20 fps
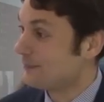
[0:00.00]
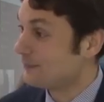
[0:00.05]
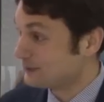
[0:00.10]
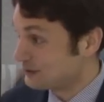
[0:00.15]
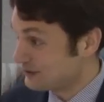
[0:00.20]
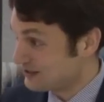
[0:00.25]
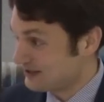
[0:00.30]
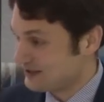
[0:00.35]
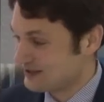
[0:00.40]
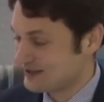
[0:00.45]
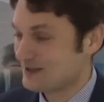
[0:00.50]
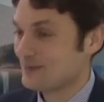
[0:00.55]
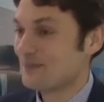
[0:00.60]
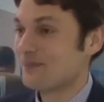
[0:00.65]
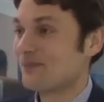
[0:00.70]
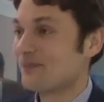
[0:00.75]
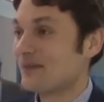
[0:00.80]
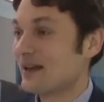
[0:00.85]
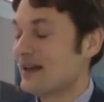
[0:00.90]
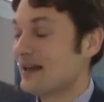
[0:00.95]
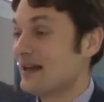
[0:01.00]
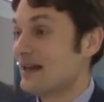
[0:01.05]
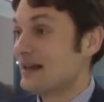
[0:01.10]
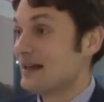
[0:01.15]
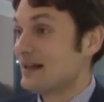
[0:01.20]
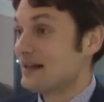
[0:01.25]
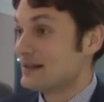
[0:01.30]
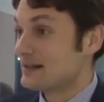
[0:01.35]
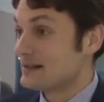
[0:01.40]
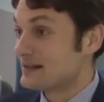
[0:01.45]
process.
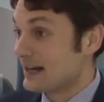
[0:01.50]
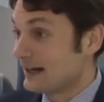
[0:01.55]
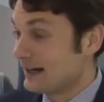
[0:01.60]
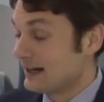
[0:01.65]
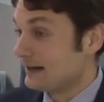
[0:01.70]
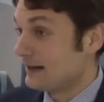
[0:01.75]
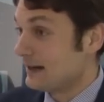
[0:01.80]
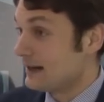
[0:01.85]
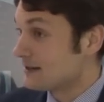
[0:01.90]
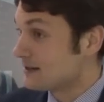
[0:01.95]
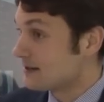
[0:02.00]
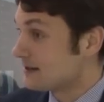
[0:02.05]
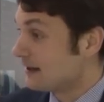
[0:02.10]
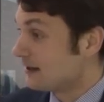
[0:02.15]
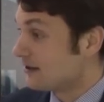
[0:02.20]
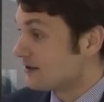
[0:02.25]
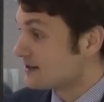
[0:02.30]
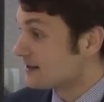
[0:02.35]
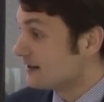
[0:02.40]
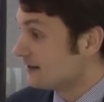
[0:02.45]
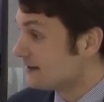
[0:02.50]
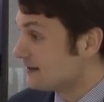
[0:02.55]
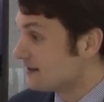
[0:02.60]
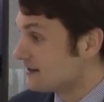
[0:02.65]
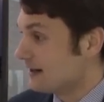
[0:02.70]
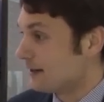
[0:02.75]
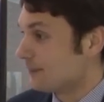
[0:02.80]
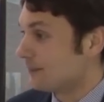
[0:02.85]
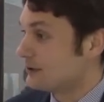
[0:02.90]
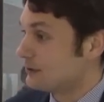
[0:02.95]
Second is the
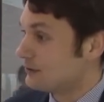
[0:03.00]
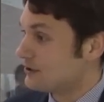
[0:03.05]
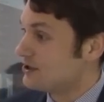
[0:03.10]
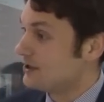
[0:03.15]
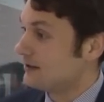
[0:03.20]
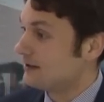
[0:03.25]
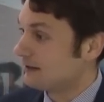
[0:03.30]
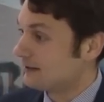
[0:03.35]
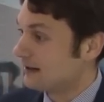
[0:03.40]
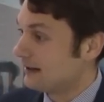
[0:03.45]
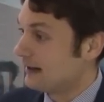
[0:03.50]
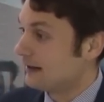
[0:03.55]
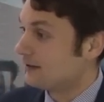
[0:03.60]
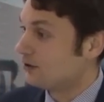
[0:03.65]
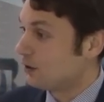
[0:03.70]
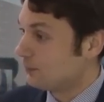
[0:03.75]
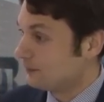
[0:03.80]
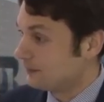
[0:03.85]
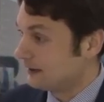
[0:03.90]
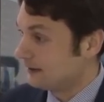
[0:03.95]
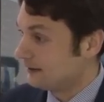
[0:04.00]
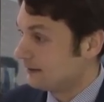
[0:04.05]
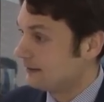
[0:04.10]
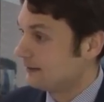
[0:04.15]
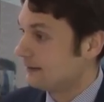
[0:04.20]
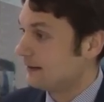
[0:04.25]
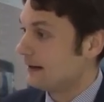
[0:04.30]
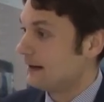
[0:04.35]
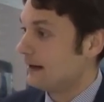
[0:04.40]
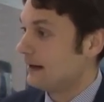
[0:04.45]
consultancy approach ITALTEL adopted.
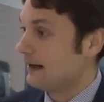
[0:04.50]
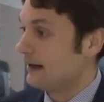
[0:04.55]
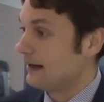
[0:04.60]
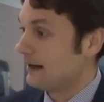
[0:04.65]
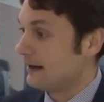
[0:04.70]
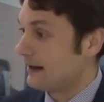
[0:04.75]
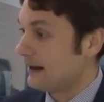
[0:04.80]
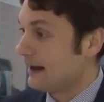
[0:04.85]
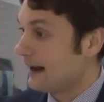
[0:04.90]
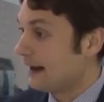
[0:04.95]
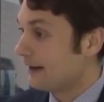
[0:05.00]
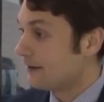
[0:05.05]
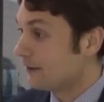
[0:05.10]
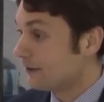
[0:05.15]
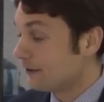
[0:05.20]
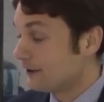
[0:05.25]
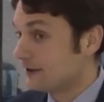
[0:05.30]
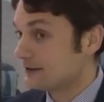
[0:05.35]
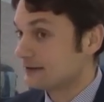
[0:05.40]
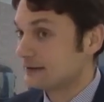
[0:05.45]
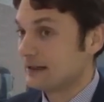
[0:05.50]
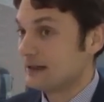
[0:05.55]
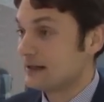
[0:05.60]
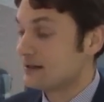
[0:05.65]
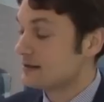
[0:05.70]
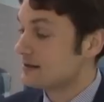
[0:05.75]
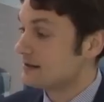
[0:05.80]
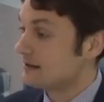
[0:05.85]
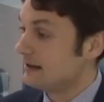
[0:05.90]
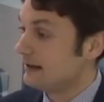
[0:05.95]
Third
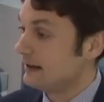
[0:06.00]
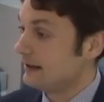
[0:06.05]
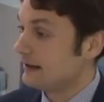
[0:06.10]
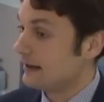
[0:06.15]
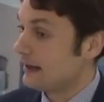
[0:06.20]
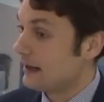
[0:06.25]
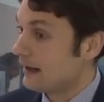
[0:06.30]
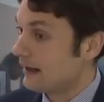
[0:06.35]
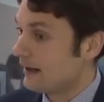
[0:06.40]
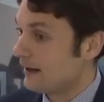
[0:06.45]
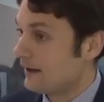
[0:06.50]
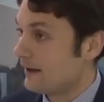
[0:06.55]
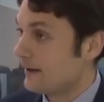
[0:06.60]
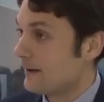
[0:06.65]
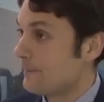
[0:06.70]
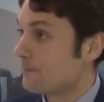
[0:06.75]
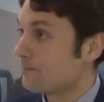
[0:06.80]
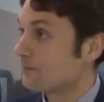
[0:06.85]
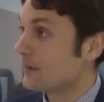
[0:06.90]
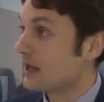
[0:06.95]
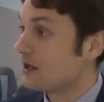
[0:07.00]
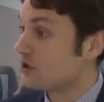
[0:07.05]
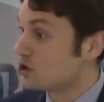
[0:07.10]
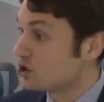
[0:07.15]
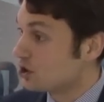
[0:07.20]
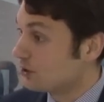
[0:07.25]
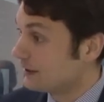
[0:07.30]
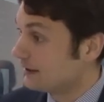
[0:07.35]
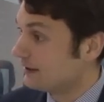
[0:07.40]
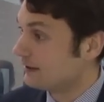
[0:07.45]
is the
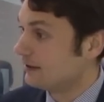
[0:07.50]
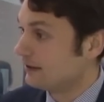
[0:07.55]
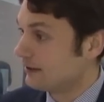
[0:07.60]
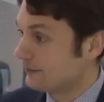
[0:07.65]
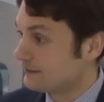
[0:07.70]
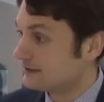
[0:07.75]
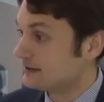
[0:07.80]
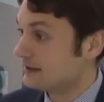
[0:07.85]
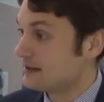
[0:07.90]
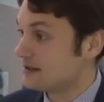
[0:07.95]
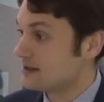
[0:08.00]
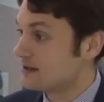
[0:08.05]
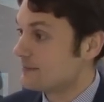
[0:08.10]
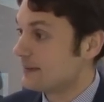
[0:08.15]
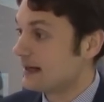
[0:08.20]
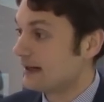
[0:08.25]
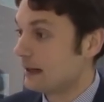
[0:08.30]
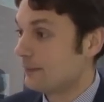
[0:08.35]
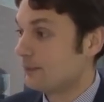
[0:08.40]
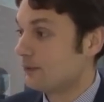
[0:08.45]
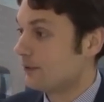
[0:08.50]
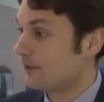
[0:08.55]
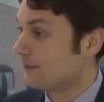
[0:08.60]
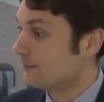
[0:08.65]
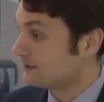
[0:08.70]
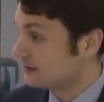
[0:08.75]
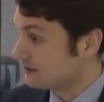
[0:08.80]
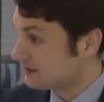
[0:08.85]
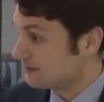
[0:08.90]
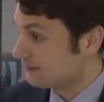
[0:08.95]
joint governance made up with
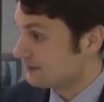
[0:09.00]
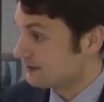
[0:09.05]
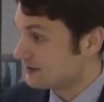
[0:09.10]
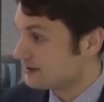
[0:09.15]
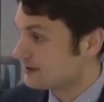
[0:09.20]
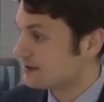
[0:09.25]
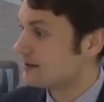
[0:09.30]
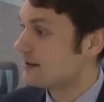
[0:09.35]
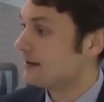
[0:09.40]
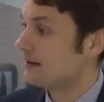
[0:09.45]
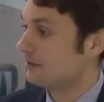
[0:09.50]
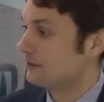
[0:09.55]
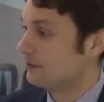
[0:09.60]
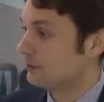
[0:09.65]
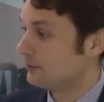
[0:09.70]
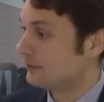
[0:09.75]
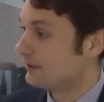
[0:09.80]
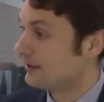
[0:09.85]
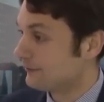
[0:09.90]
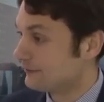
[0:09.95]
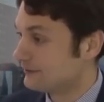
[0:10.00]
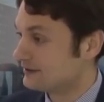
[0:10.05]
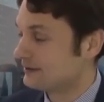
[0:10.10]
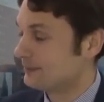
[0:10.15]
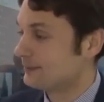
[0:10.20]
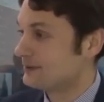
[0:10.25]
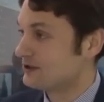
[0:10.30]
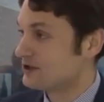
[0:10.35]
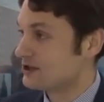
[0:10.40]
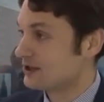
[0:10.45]
Proximus to govern the
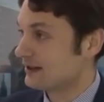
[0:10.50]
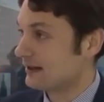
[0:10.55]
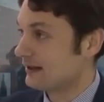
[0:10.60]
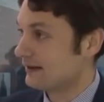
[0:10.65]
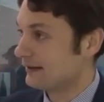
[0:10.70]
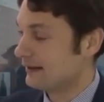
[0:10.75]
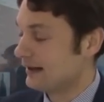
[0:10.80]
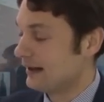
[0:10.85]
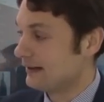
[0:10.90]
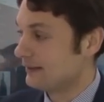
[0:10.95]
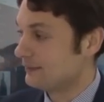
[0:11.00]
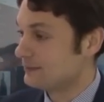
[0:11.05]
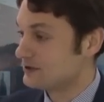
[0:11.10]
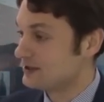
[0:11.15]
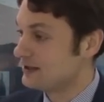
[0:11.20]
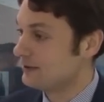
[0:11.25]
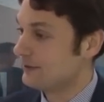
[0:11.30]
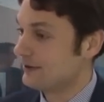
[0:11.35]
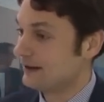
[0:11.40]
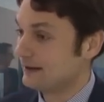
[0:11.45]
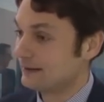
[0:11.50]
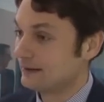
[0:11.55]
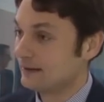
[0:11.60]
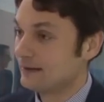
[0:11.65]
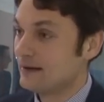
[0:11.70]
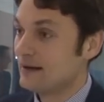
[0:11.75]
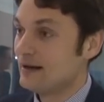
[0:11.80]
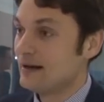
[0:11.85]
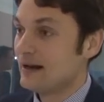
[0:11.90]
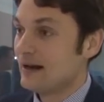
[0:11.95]
project and proceed with it.
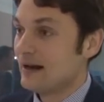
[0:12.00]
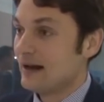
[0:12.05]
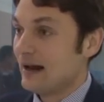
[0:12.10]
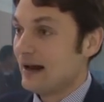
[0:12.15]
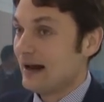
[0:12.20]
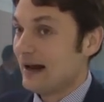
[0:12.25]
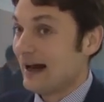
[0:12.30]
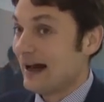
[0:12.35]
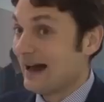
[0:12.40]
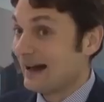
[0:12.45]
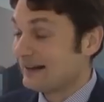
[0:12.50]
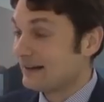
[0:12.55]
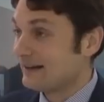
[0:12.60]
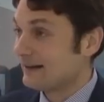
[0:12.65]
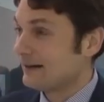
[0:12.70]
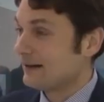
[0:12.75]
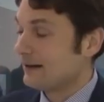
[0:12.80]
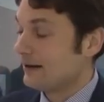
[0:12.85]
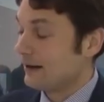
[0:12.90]
And